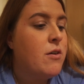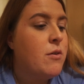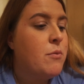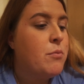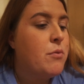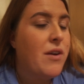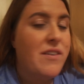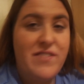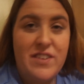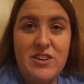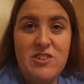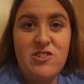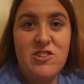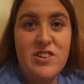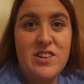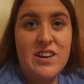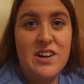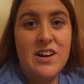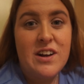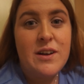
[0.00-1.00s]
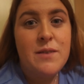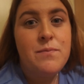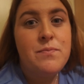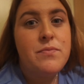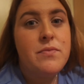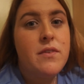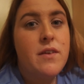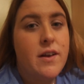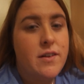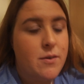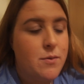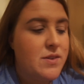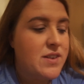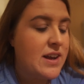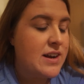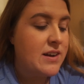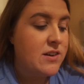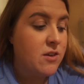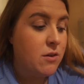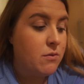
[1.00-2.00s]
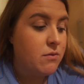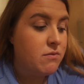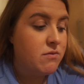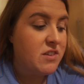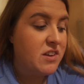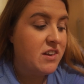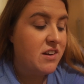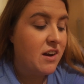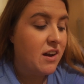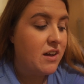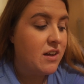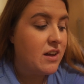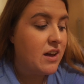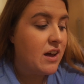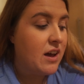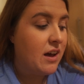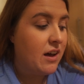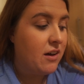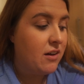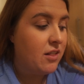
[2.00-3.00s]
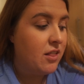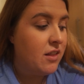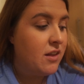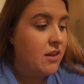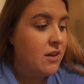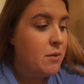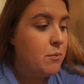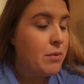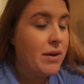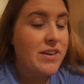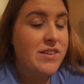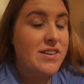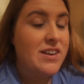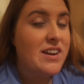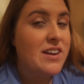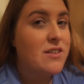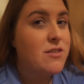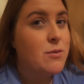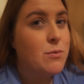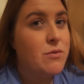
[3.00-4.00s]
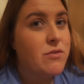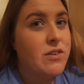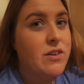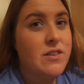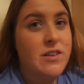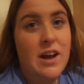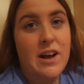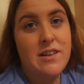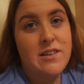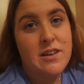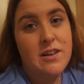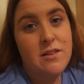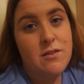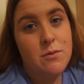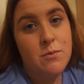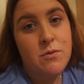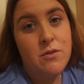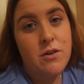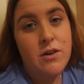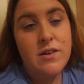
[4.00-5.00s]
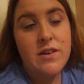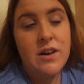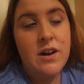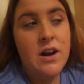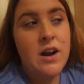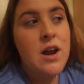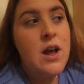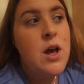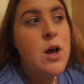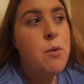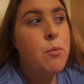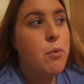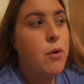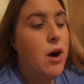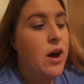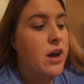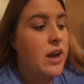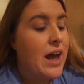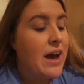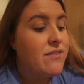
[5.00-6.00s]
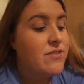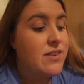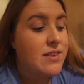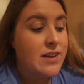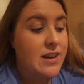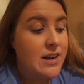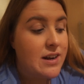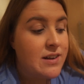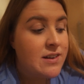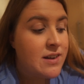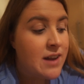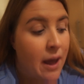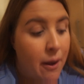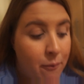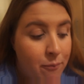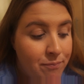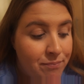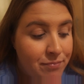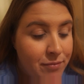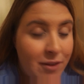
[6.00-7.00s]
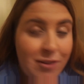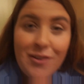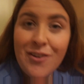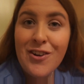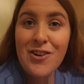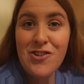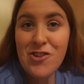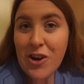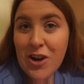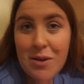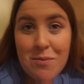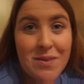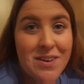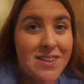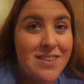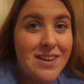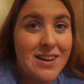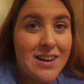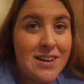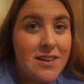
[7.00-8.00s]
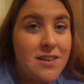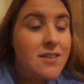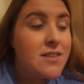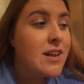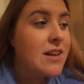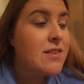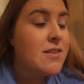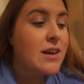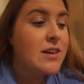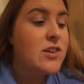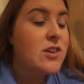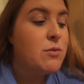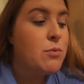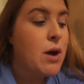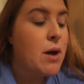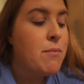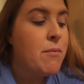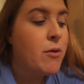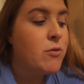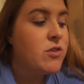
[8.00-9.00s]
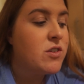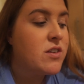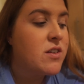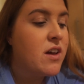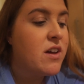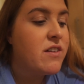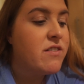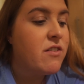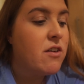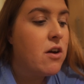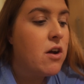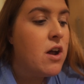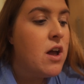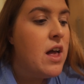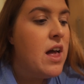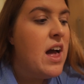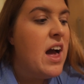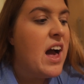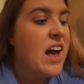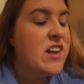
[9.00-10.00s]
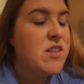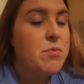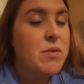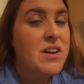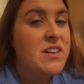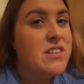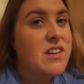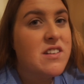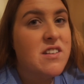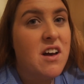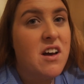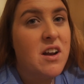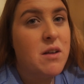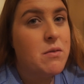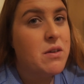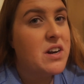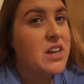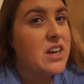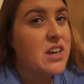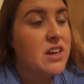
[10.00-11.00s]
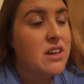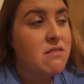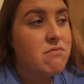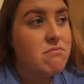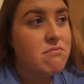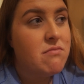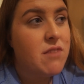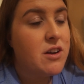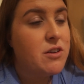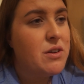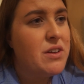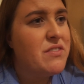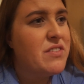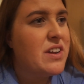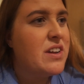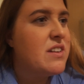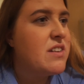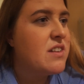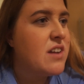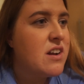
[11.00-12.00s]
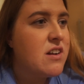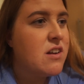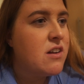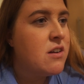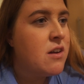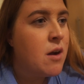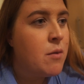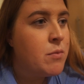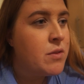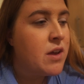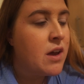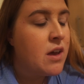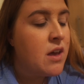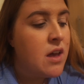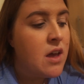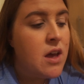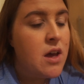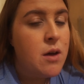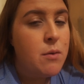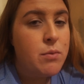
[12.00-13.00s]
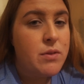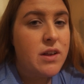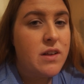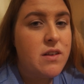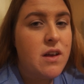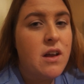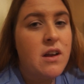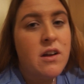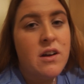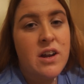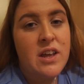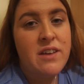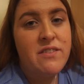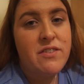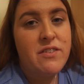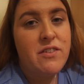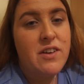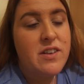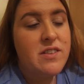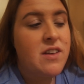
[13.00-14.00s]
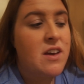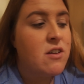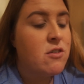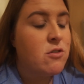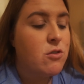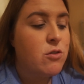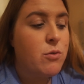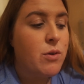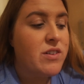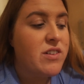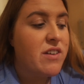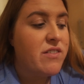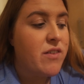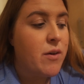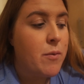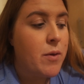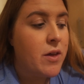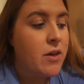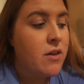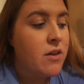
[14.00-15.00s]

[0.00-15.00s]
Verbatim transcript: but I finished the dinner. As I was saying, I don't didn't like it at all, but I did eat some of it because I had to eat some sort of dinner. But I'm gonna have dessert now. So I'm gonna show you my dessert because that's actually what I'm most excited for. And to be honest, that's all I'm gonna eat. I don't even eat dessert on a normal day, but that's all I'm gonna eat for the rest of the day because otherwise I'll vomit.